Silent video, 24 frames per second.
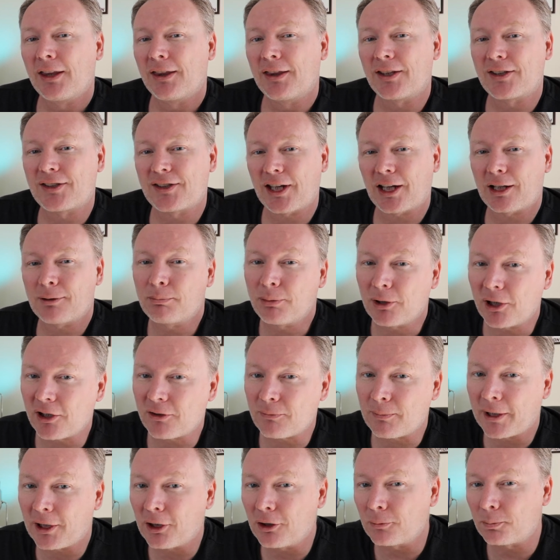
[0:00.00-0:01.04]
The second part
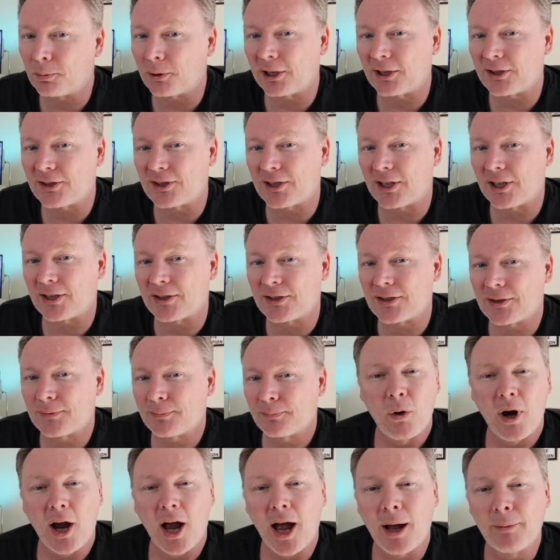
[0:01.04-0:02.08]
of my opening says,
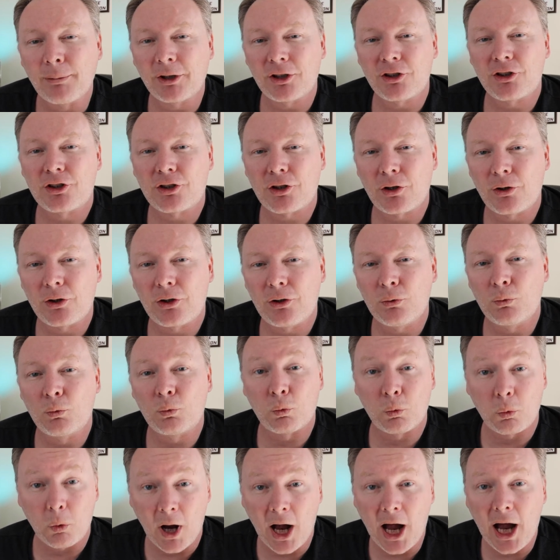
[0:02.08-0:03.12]
I'm gonna show you
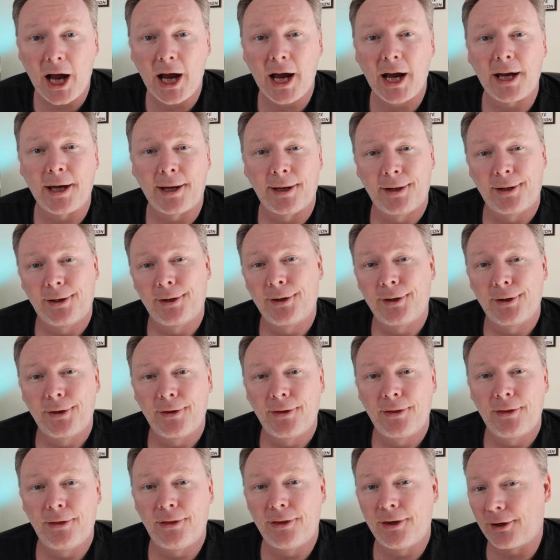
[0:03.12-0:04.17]
why
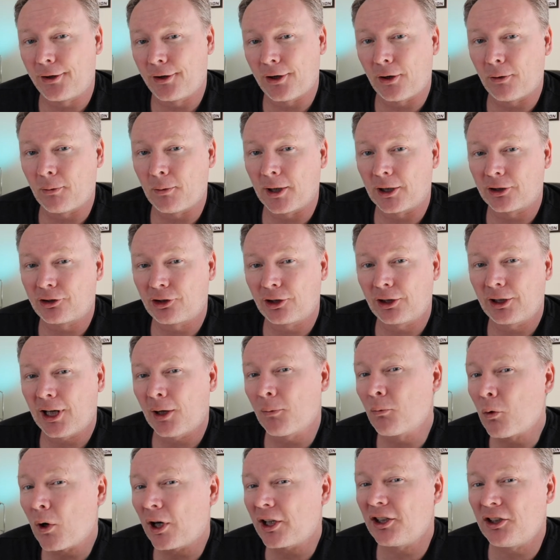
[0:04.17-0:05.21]
they're not watching
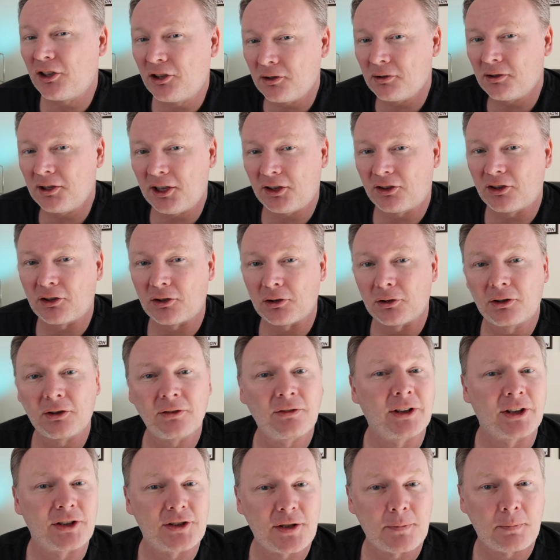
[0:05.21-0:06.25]
and what you need to do to
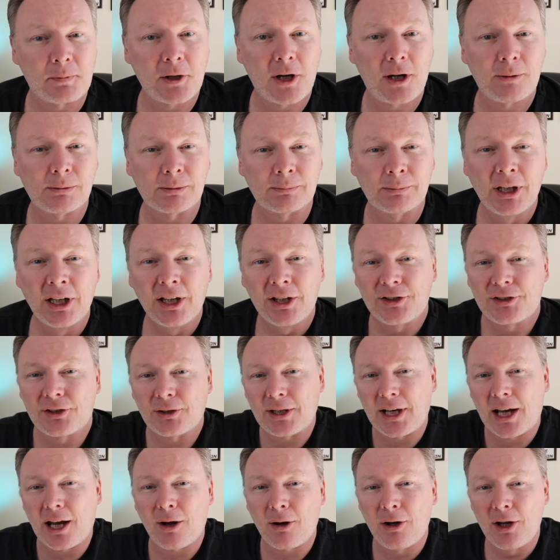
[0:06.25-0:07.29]
fix the problem. So
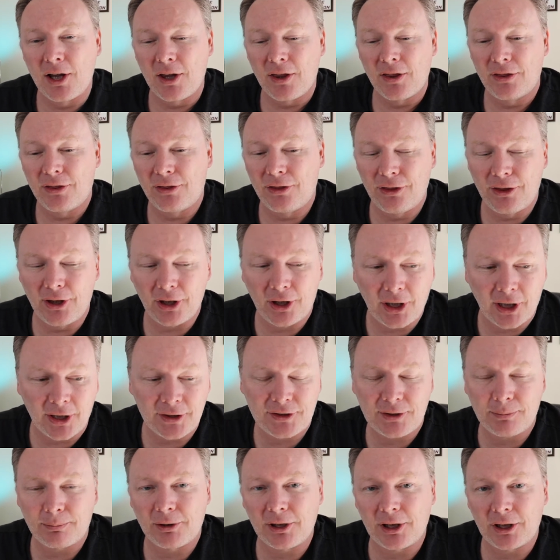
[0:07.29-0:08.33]
now the
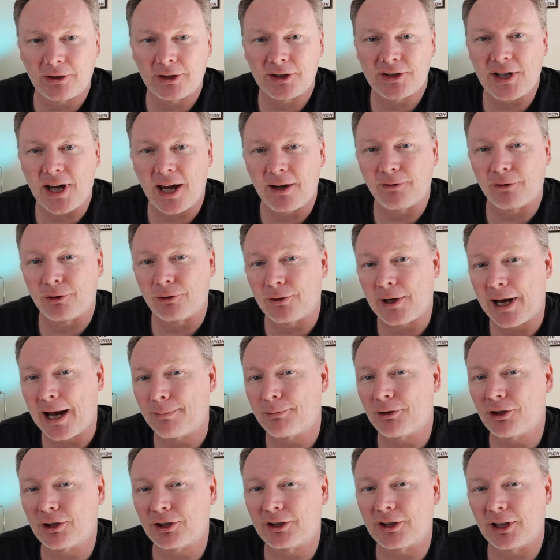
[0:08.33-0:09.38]
concept there is I've
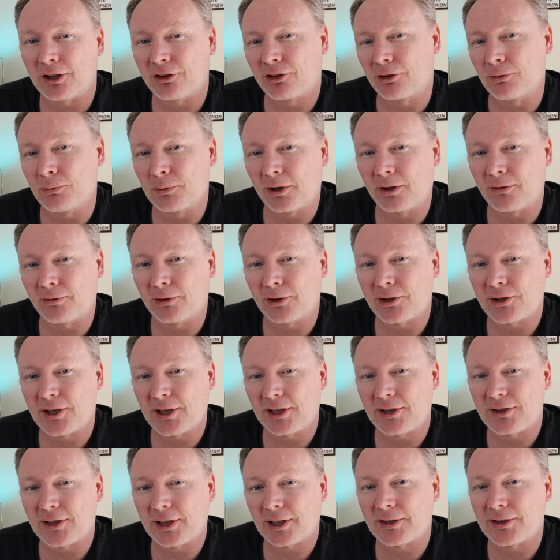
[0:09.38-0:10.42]
grabbed your attention with the first
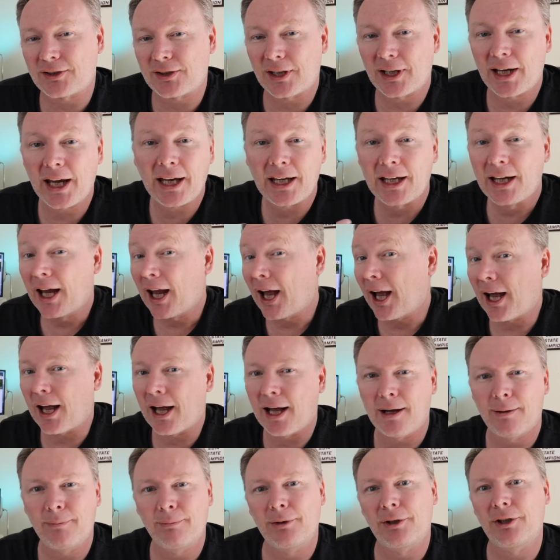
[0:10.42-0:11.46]
eight seconds saying, hey,
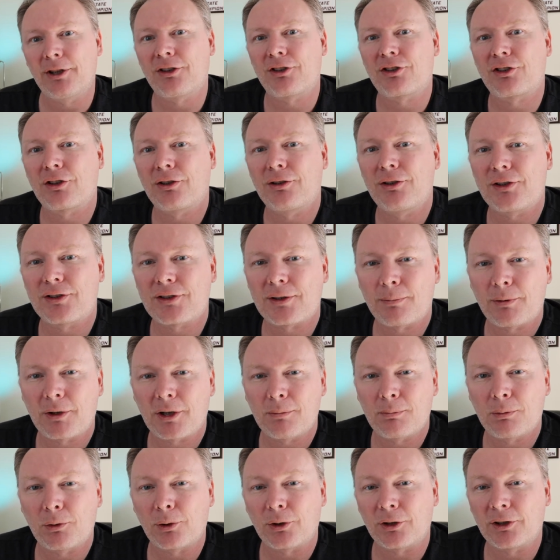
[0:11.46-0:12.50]
I'm gonna show you something
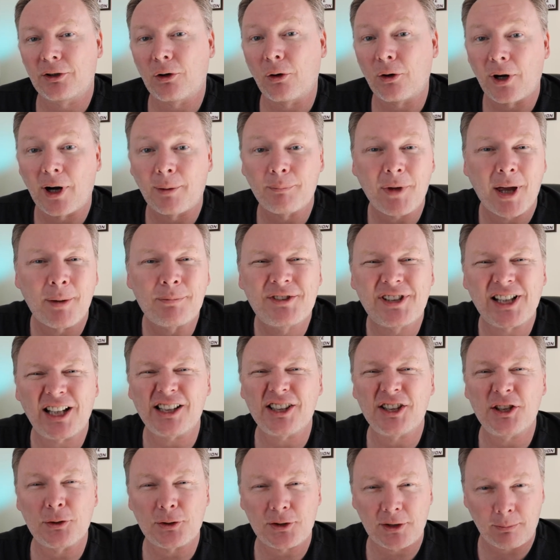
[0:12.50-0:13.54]
important or I'm, I'm,
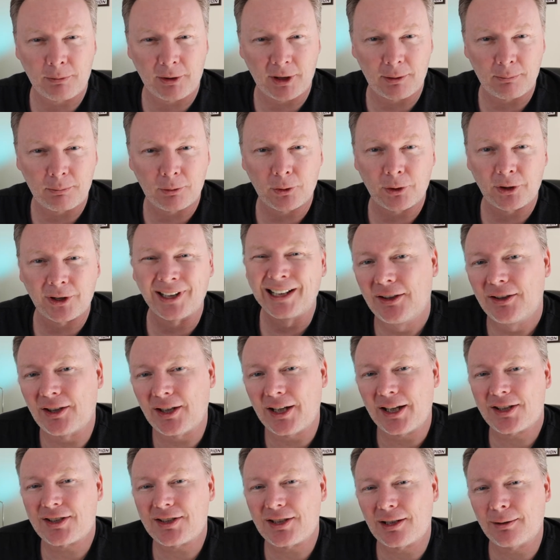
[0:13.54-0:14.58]
telling you something important. The
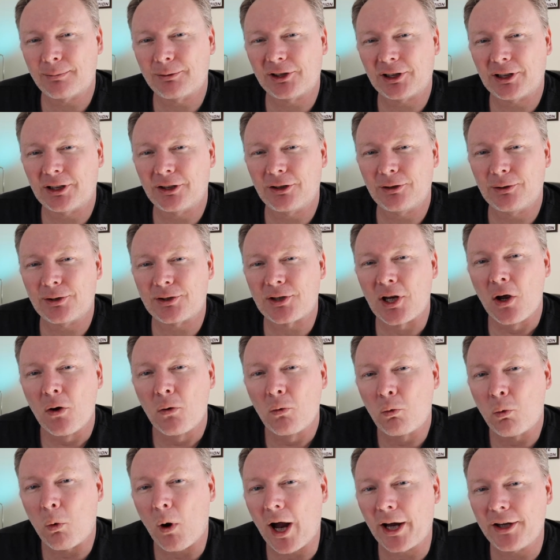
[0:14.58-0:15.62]
next thing I'm telling you is
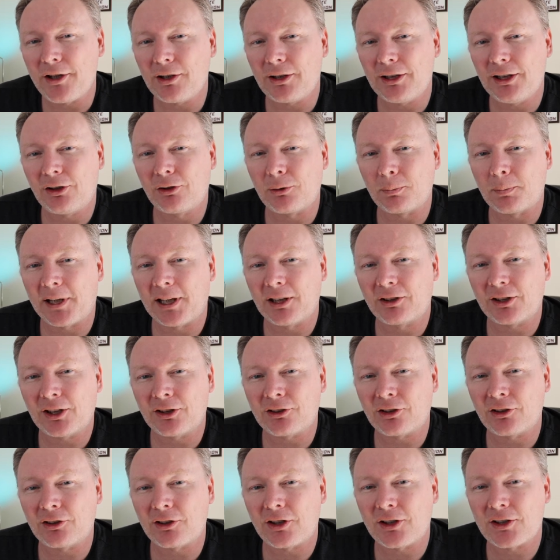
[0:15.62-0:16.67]
why you need to pay
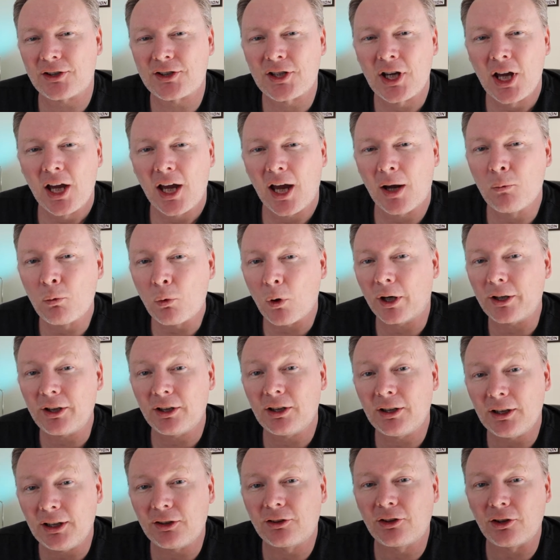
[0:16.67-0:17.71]
attention to this and what
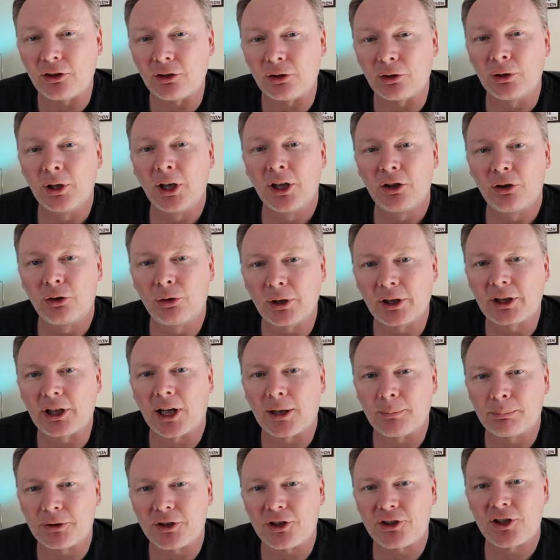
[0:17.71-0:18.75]
you need to do to
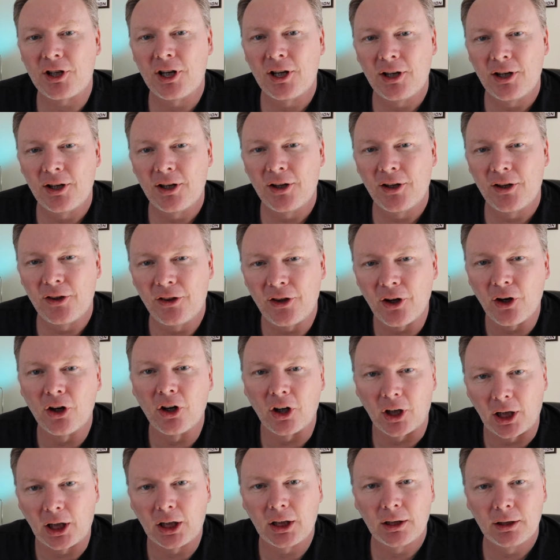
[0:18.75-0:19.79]
accomplish the
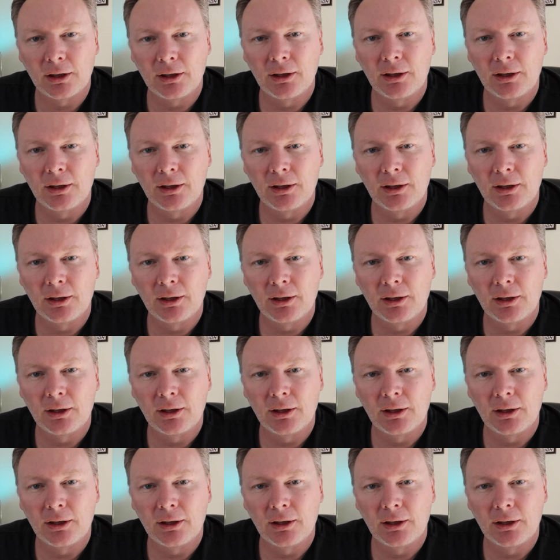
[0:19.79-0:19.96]
hook.